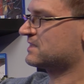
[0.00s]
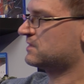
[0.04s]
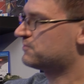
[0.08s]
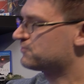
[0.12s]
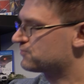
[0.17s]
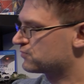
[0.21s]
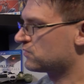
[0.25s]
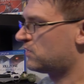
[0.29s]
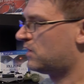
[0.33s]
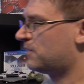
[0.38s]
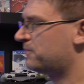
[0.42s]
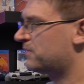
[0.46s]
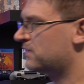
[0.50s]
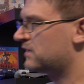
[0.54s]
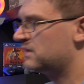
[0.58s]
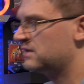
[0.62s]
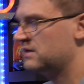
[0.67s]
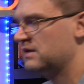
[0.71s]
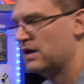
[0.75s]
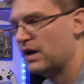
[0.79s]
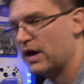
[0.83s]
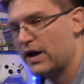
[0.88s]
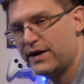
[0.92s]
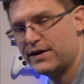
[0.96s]
a
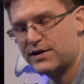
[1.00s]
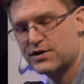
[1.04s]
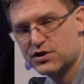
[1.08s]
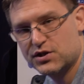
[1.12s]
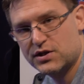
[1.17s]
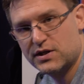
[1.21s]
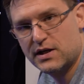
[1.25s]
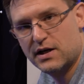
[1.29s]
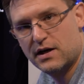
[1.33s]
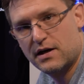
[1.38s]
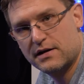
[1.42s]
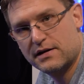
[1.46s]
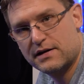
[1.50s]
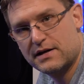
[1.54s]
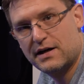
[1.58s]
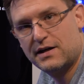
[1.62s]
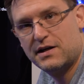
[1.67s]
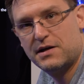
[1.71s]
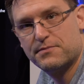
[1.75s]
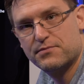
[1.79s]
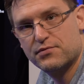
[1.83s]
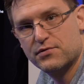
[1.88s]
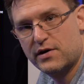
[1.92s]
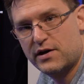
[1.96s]
proper HDR
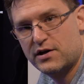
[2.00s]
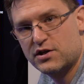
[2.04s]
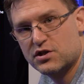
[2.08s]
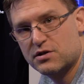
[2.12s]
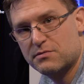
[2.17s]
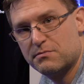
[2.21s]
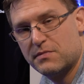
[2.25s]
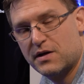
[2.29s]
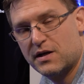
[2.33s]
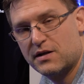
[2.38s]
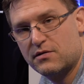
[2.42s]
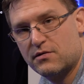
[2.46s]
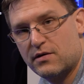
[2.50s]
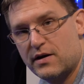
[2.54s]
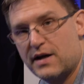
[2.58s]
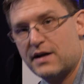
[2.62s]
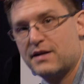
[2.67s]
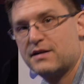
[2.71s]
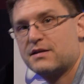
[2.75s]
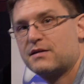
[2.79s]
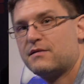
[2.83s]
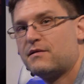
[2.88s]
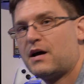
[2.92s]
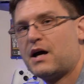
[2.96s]
calibration menu.
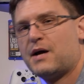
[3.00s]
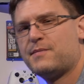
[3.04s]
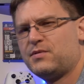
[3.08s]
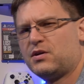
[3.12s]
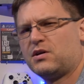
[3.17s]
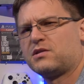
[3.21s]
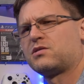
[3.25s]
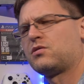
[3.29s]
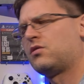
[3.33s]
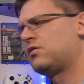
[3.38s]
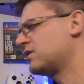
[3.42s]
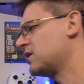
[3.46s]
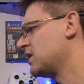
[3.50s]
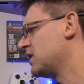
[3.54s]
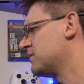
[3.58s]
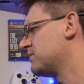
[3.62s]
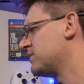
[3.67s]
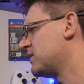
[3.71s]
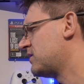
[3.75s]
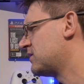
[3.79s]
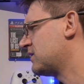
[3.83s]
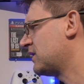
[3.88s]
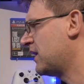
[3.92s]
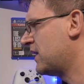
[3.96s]
And I'm not talking
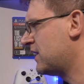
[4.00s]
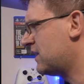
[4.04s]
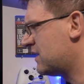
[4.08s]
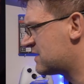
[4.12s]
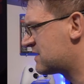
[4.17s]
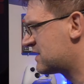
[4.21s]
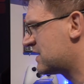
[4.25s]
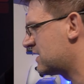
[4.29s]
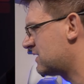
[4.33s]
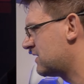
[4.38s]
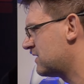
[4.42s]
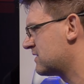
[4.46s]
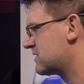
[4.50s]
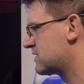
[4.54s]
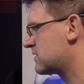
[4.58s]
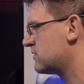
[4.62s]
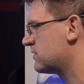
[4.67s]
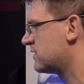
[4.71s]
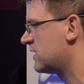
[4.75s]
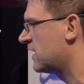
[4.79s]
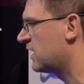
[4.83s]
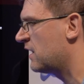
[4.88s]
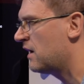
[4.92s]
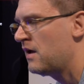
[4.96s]
about any settings
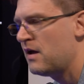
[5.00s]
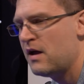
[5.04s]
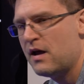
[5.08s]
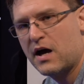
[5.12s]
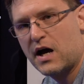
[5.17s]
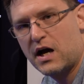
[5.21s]
today.